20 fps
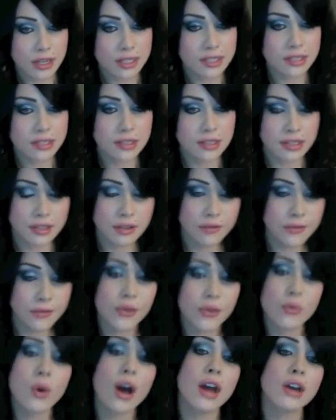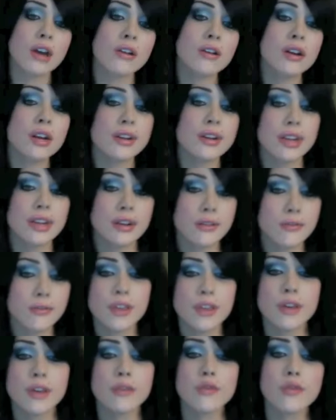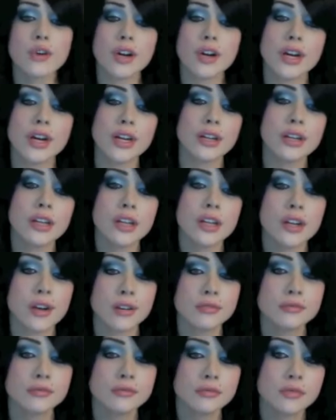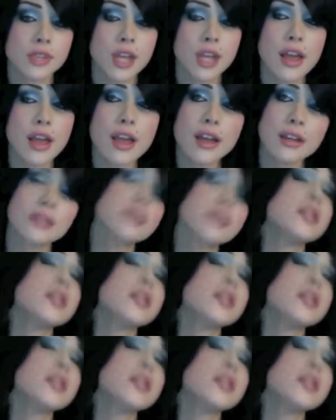I'd stay there for a while, kind of get a feel for it, And